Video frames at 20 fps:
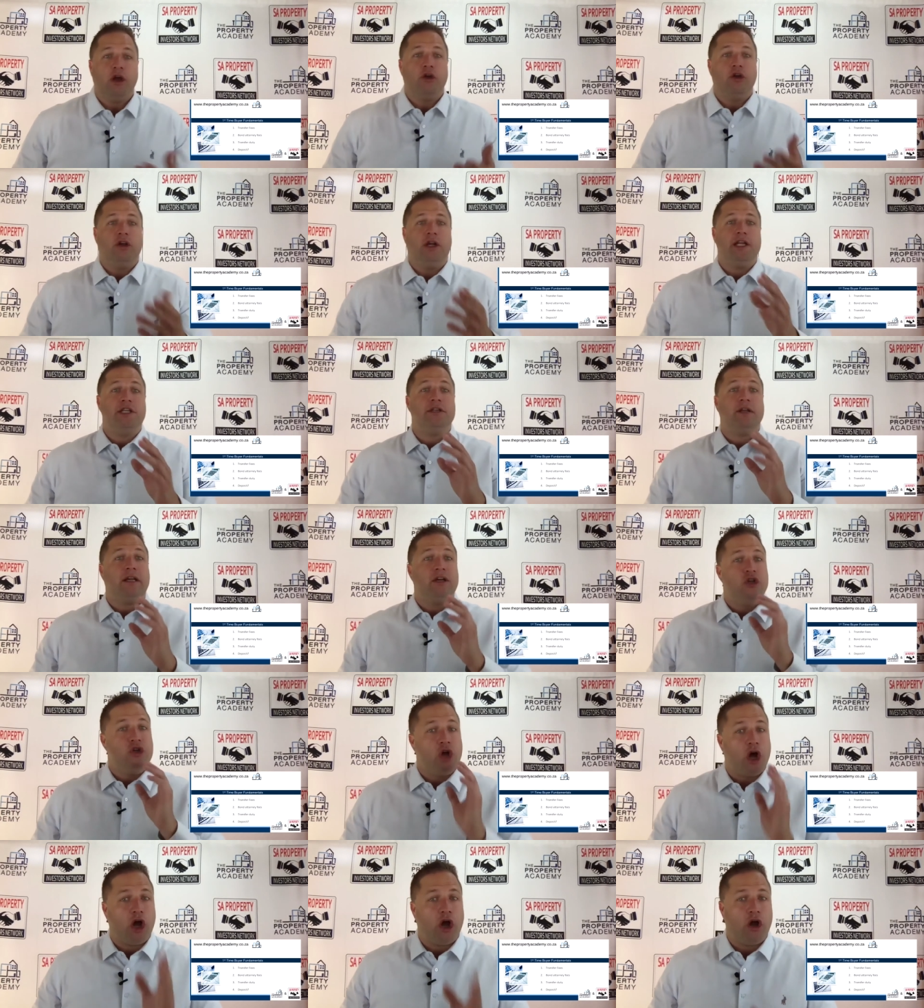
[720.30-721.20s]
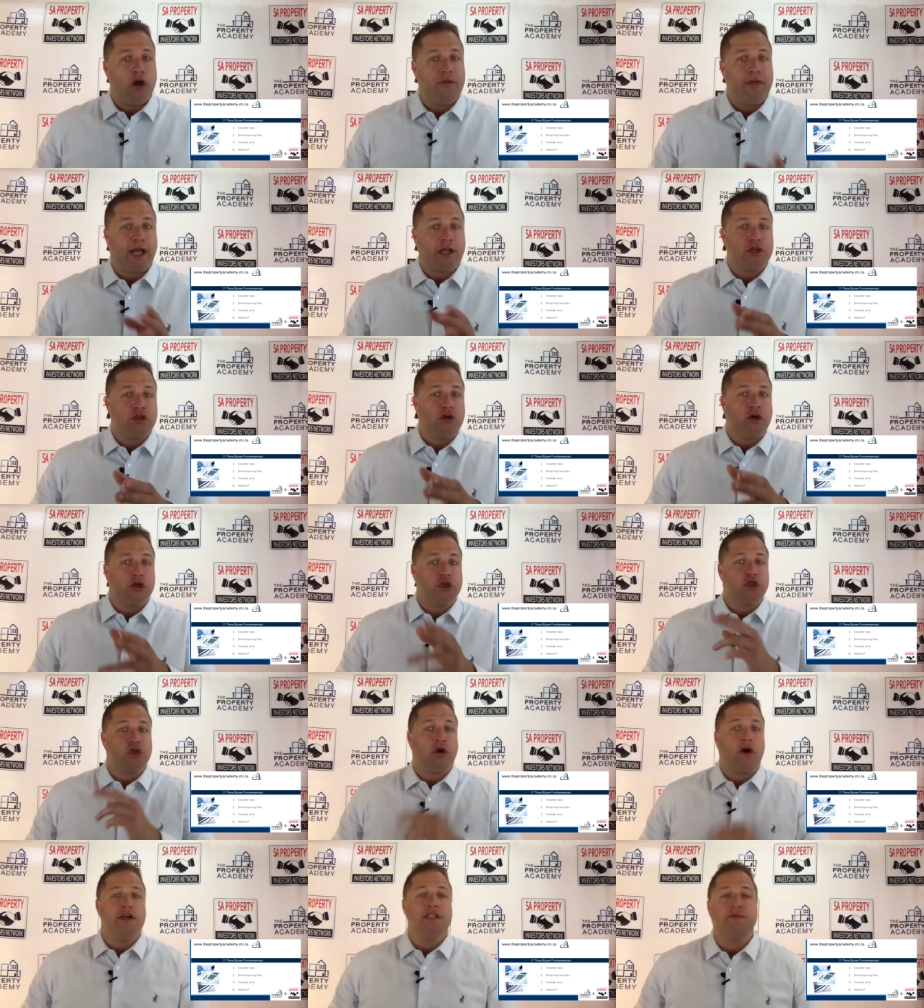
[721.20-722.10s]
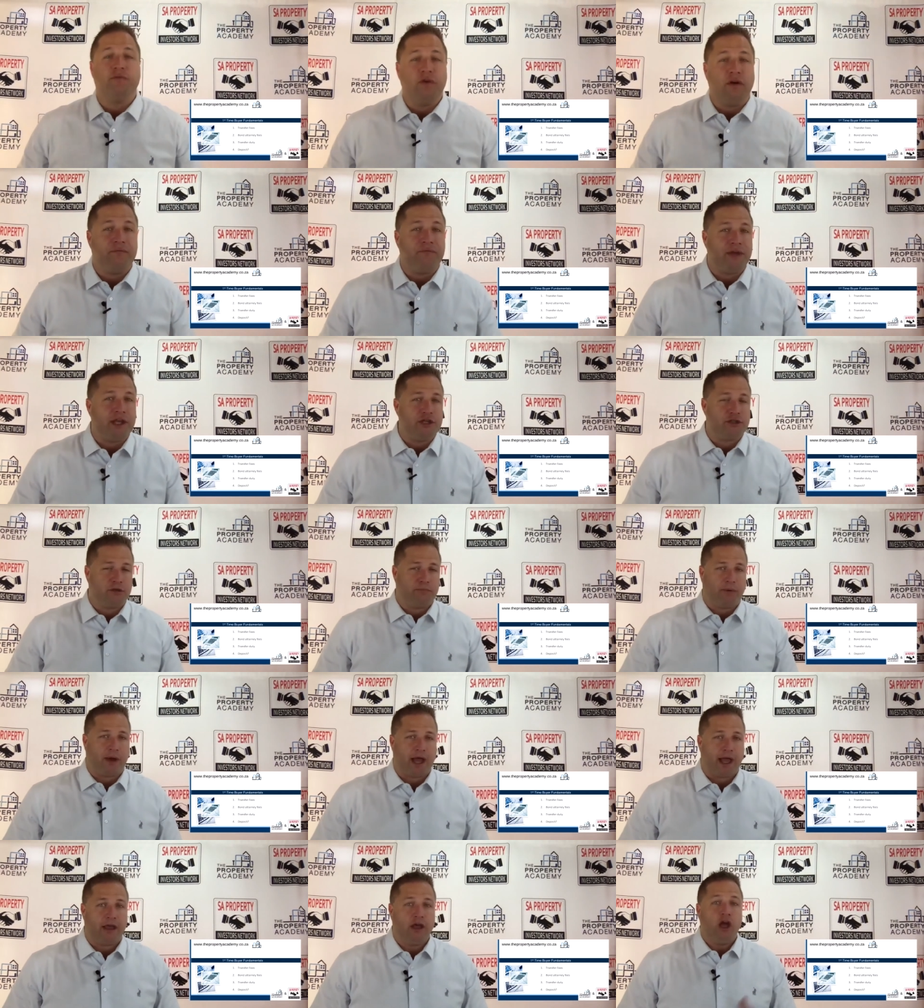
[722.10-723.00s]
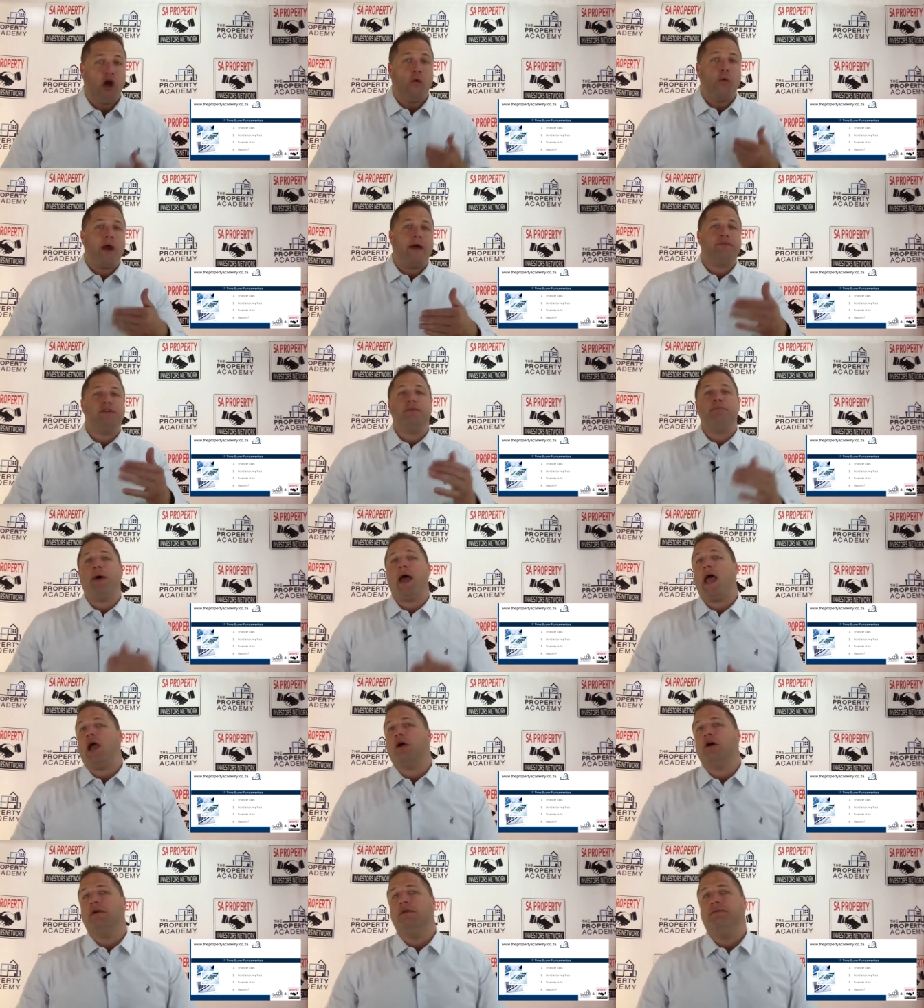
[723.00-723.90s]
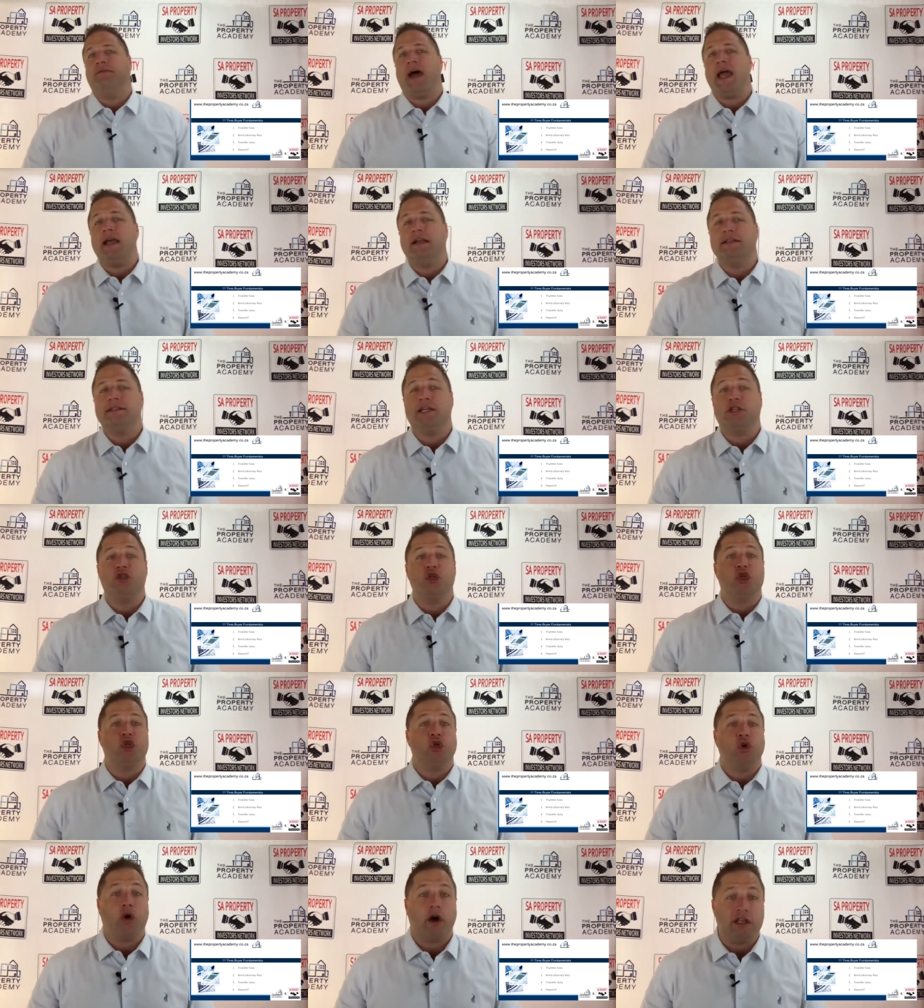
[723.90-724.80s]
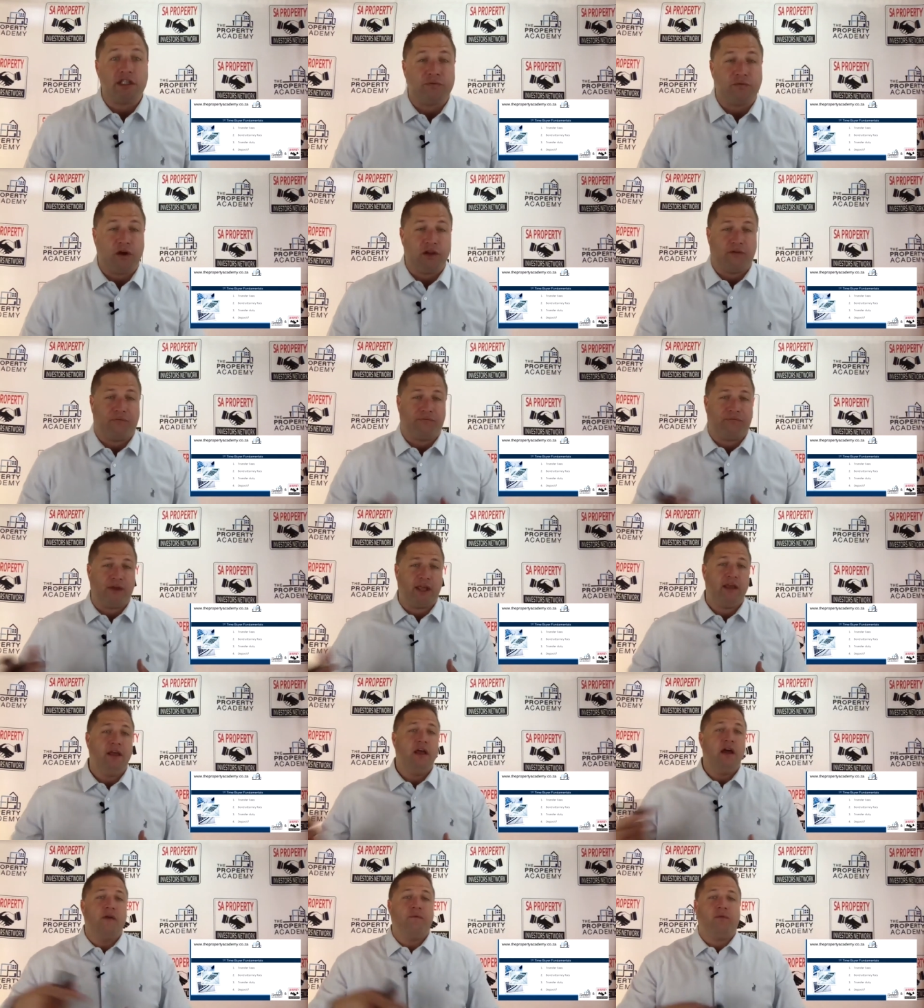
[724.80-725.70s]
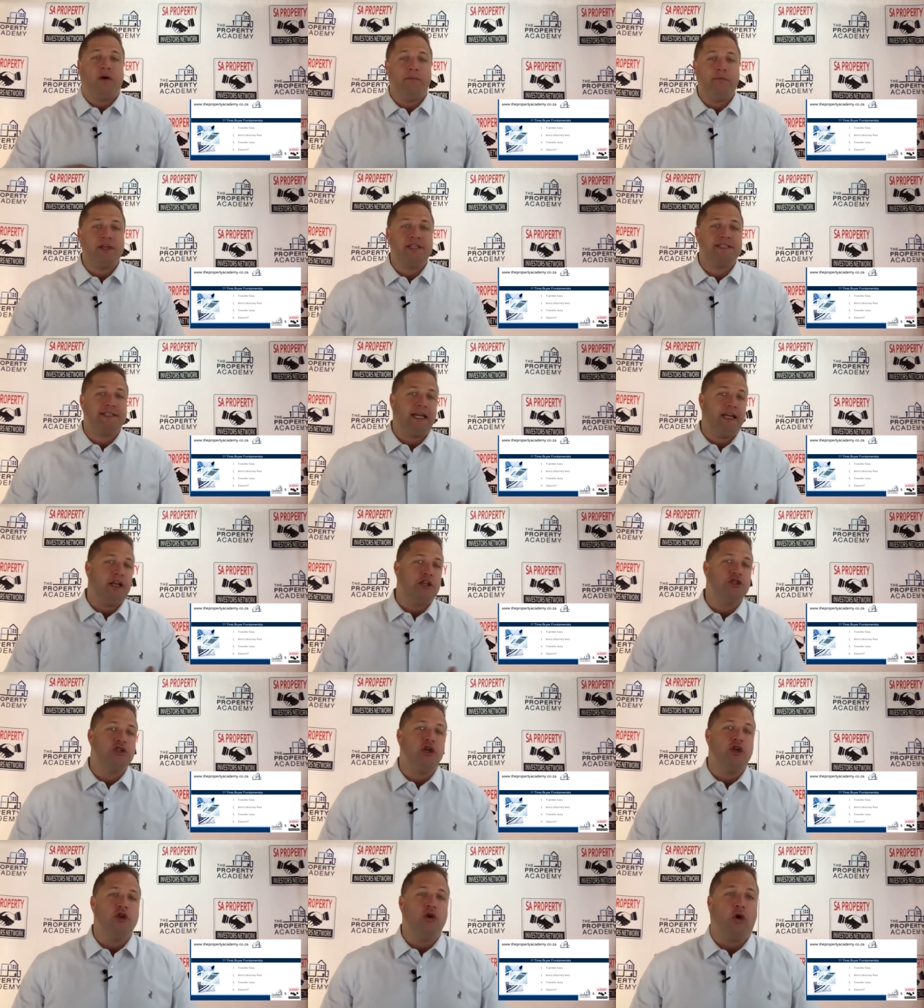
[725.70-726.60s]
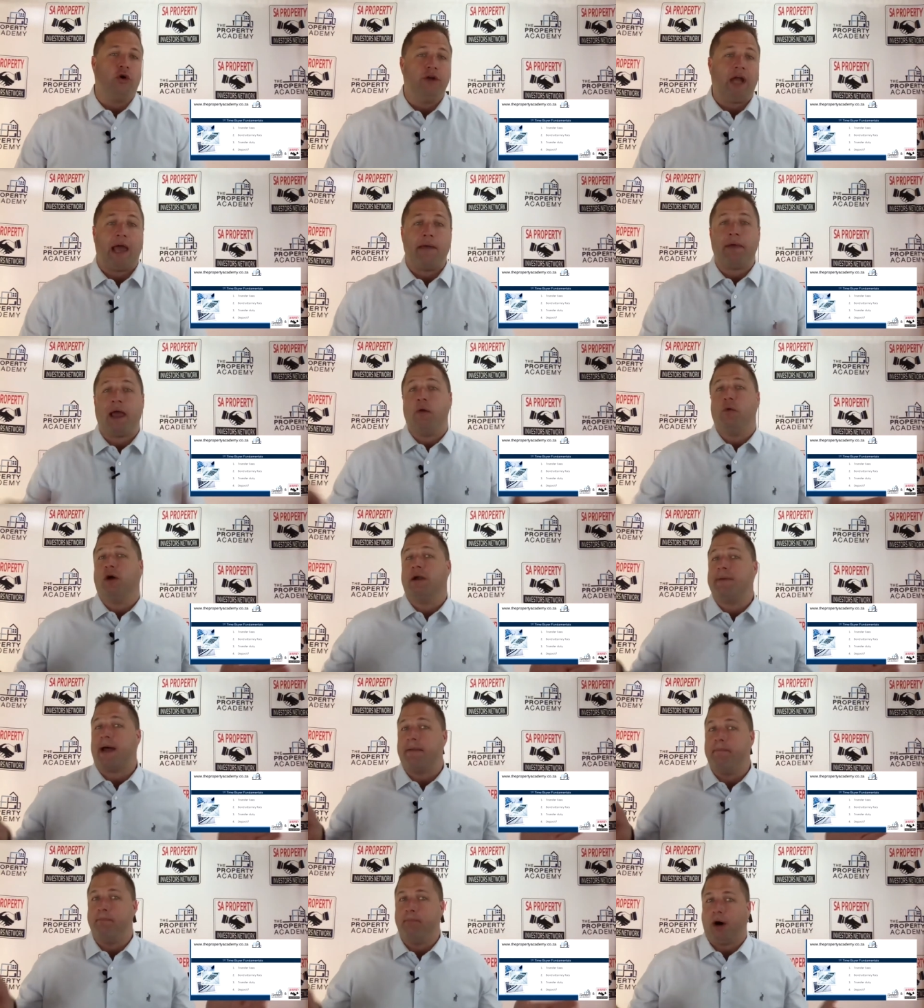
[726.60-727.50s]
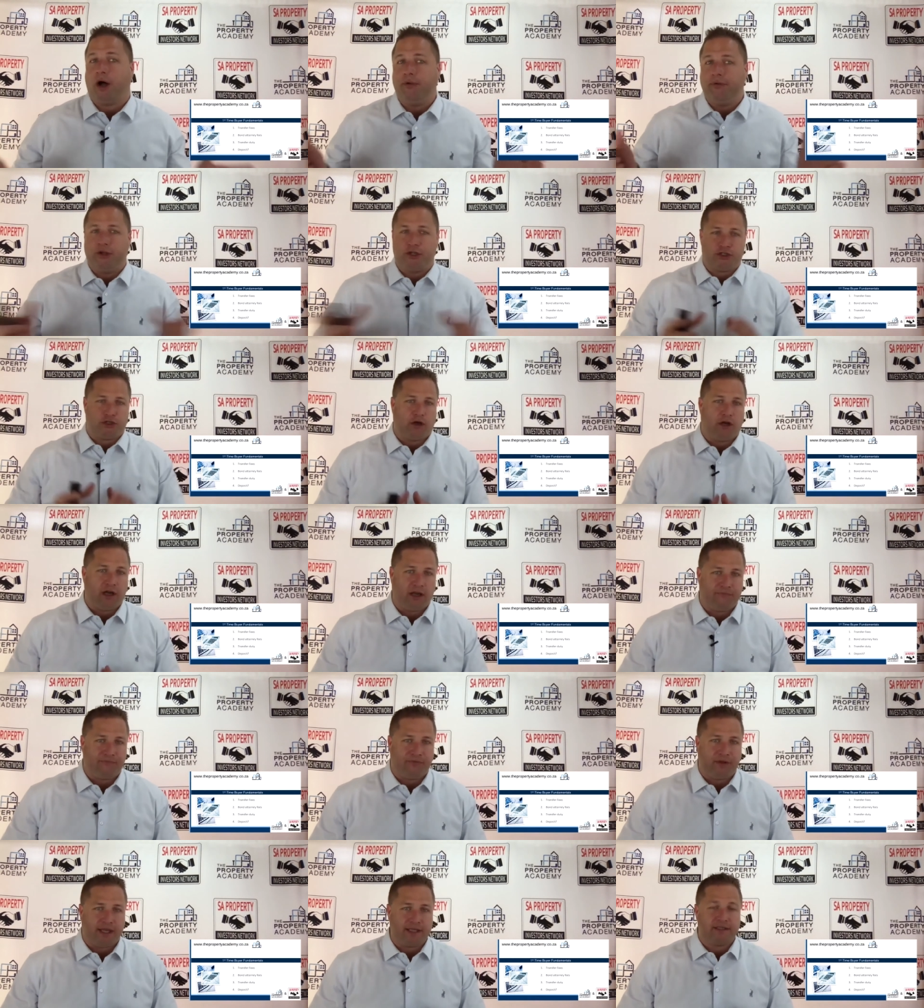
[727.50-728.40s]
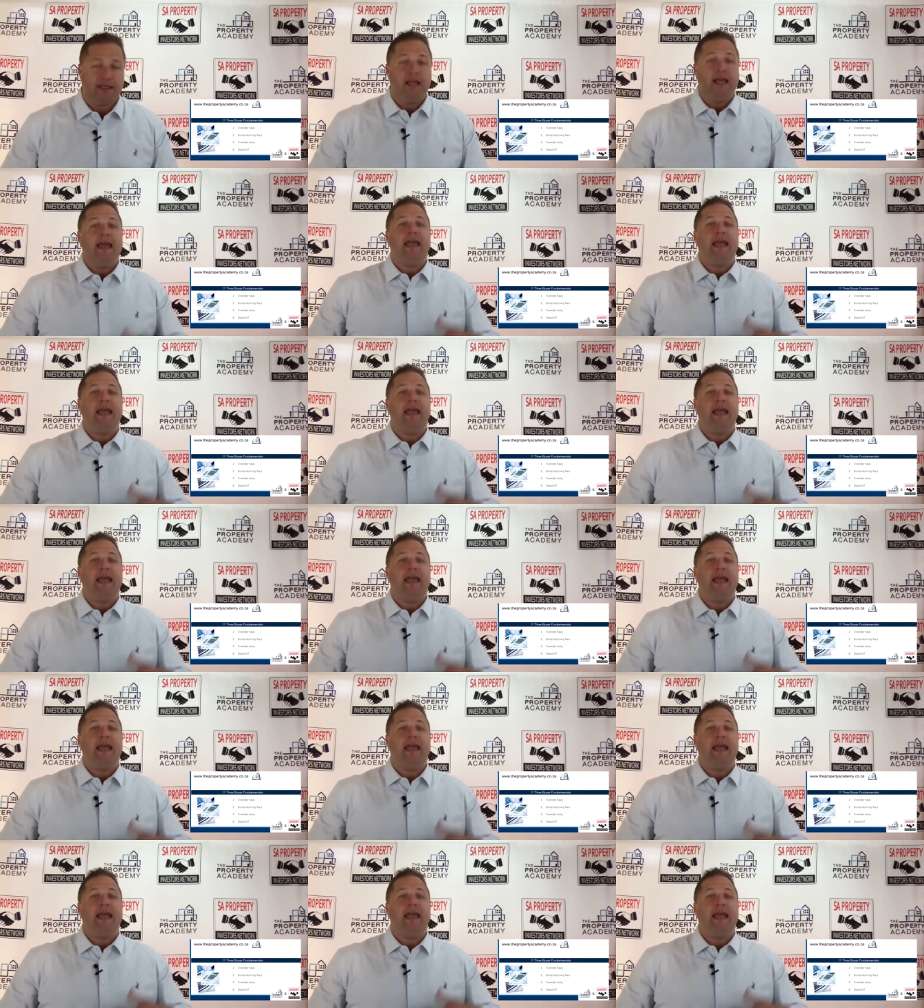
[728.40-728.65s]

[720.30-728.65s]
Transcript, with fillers: you need to know that you've got transfer fees to pay. We have to pay a conveyancer to transfer the fee from the seller to your name. And what about bond attorney fees.